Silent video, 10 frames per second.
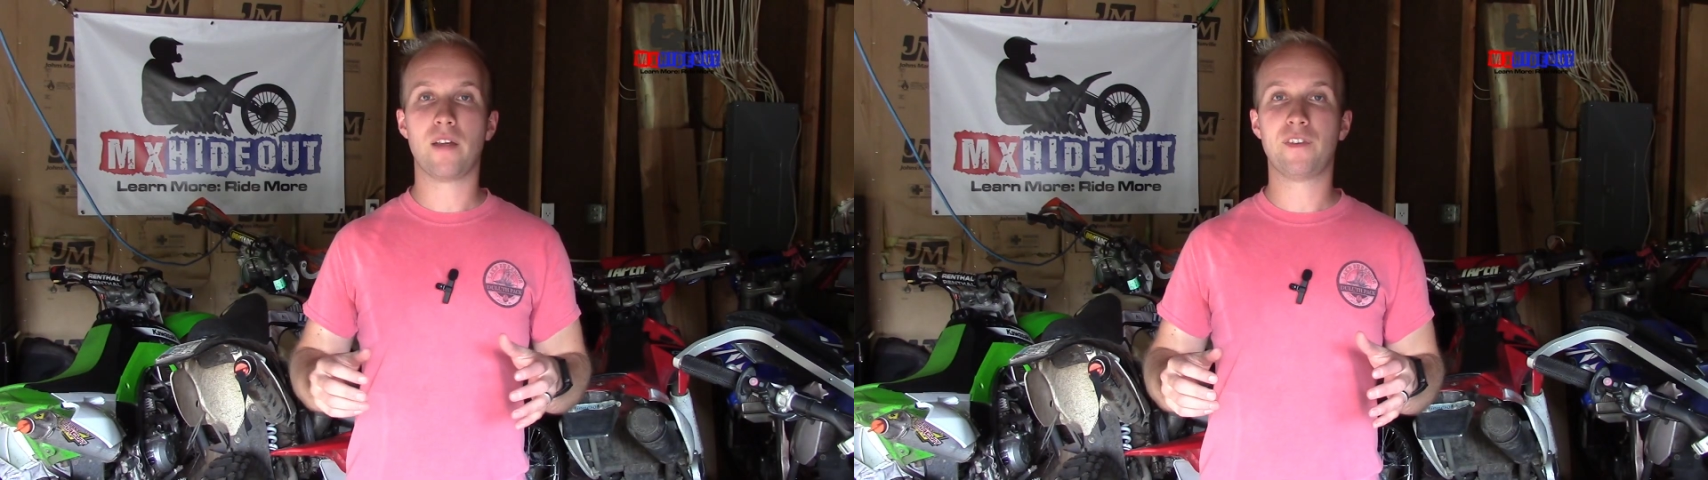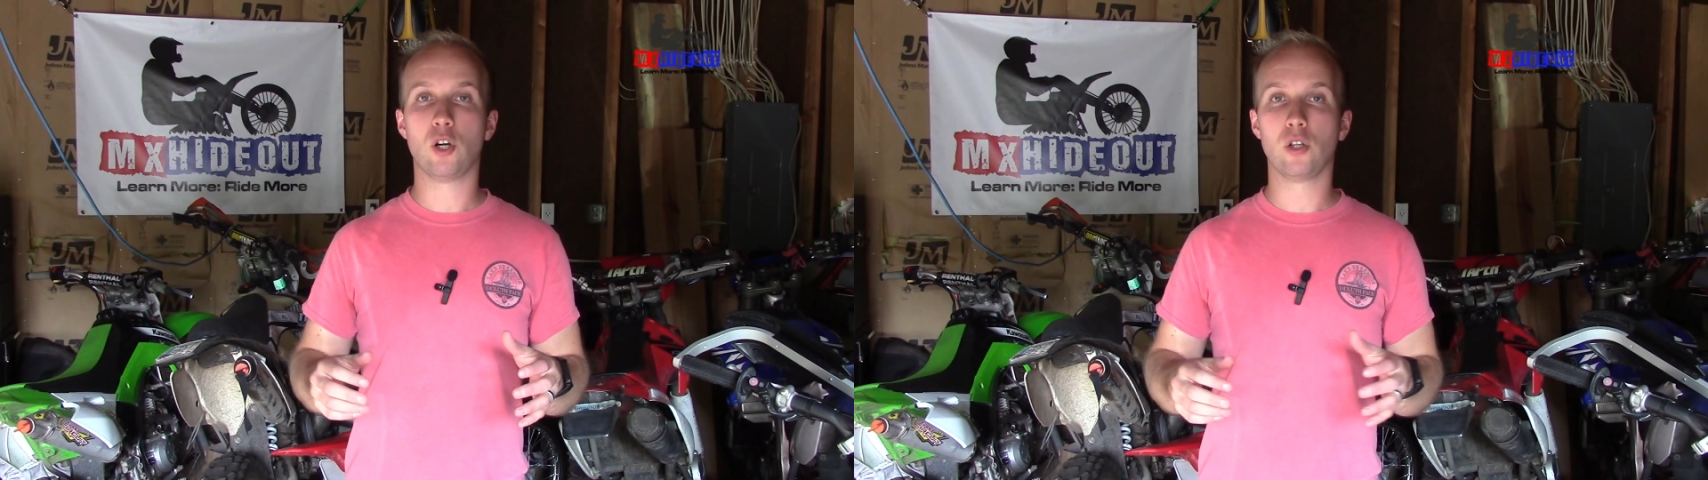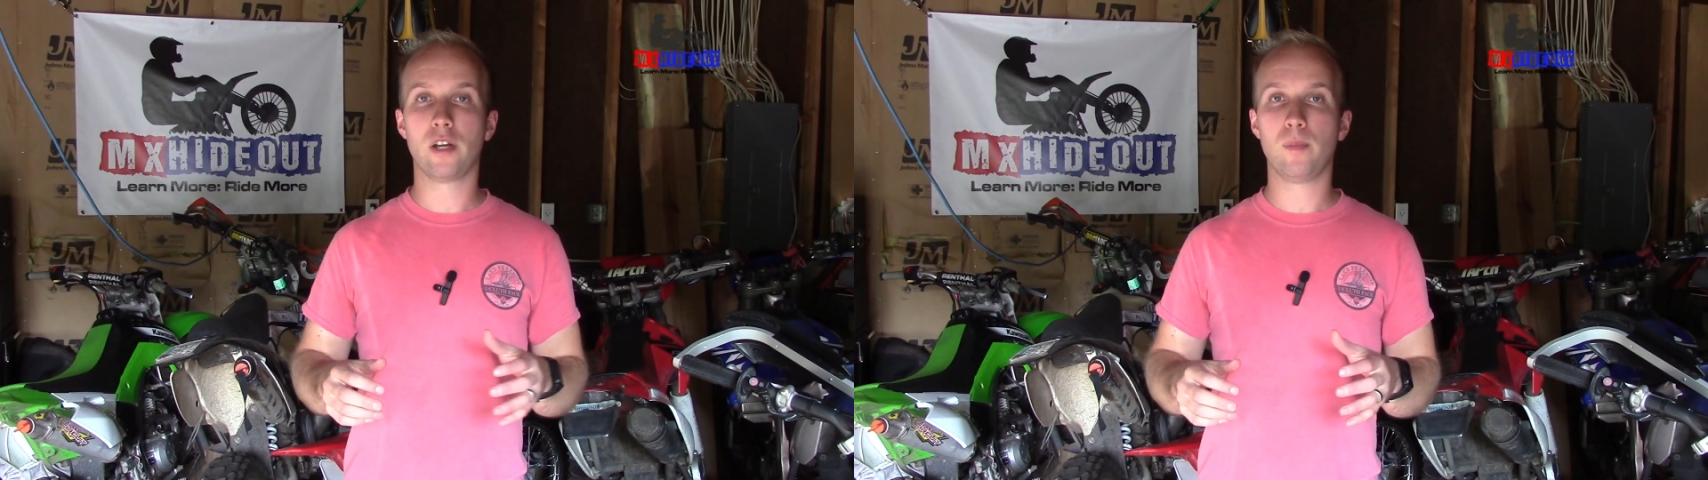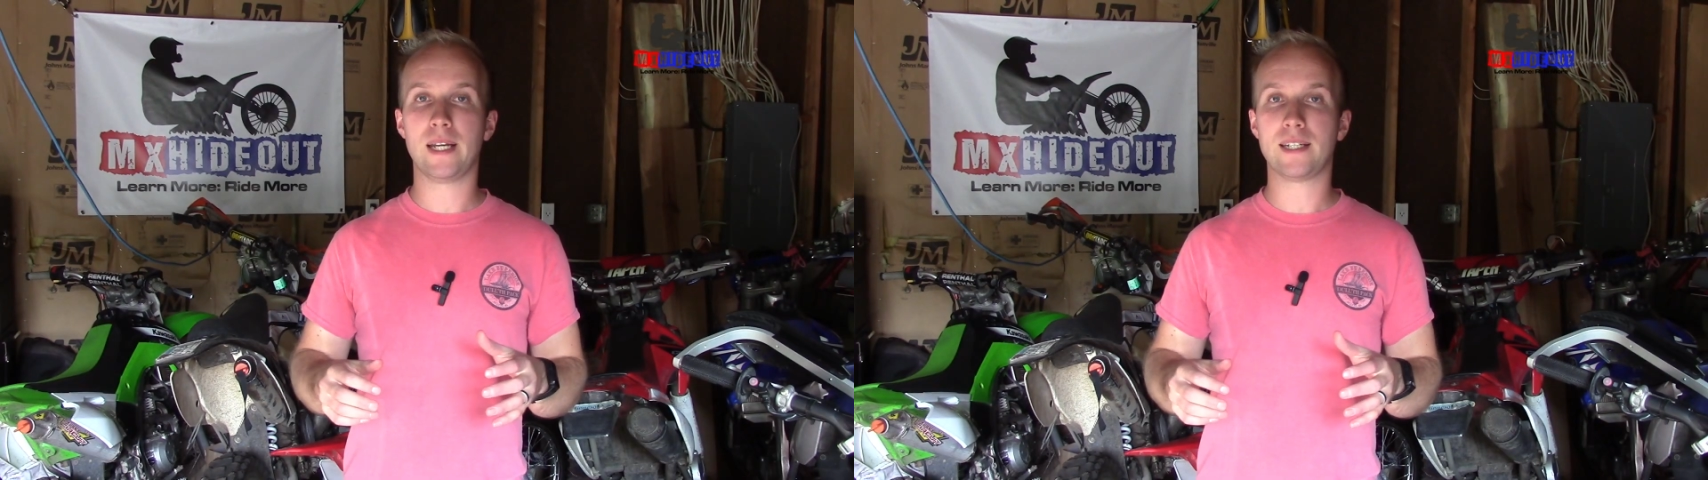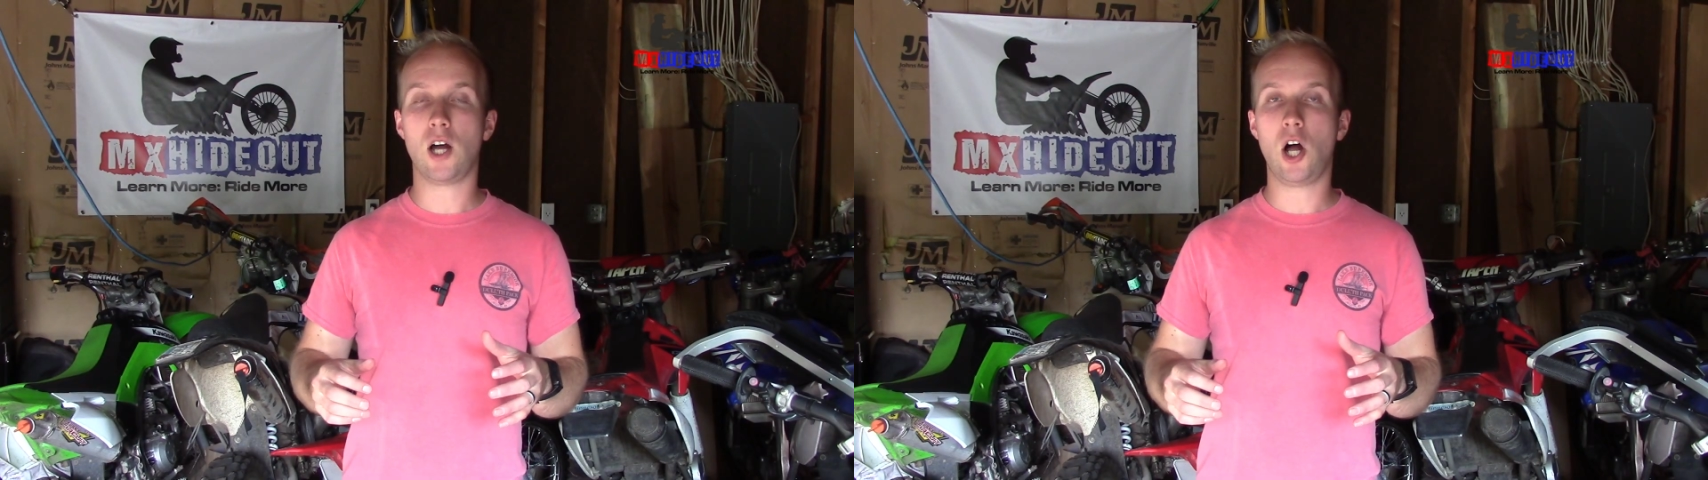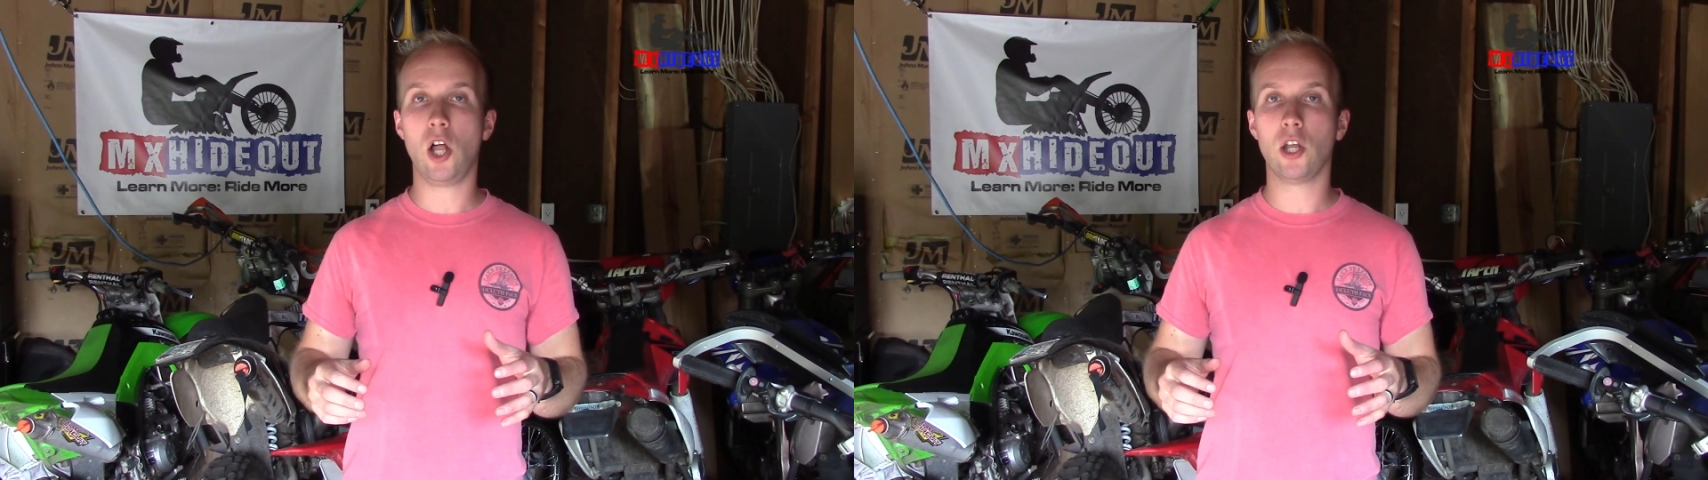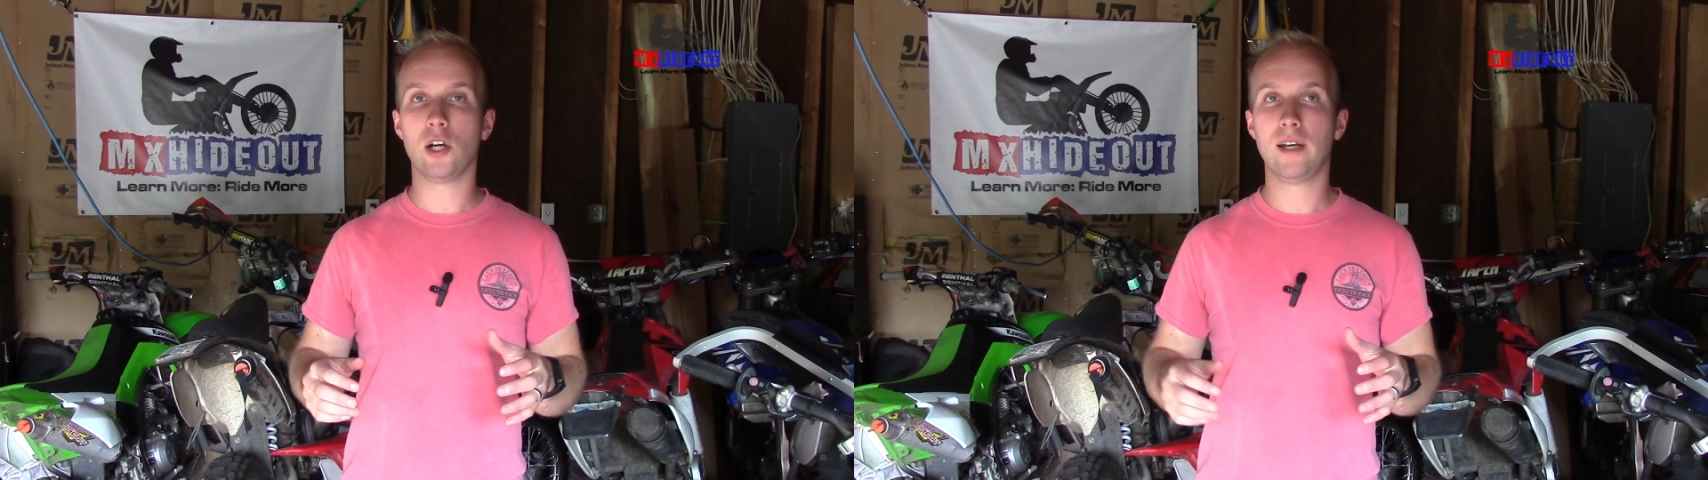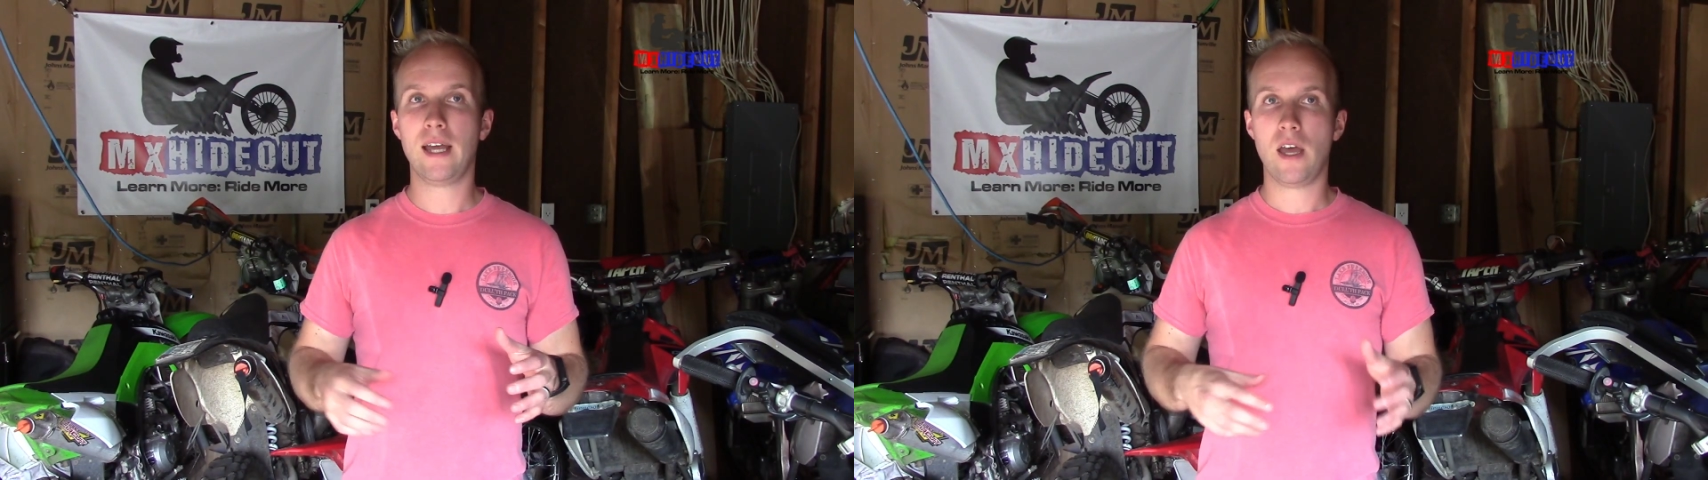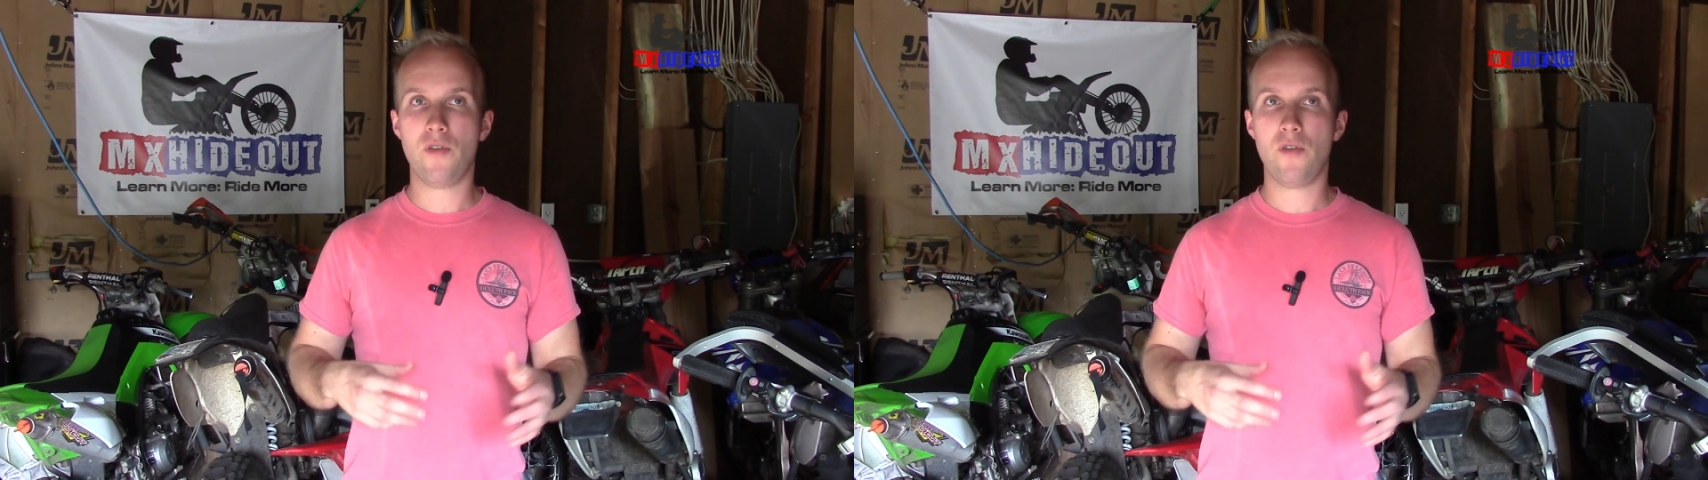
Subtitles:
if you're a little bit taller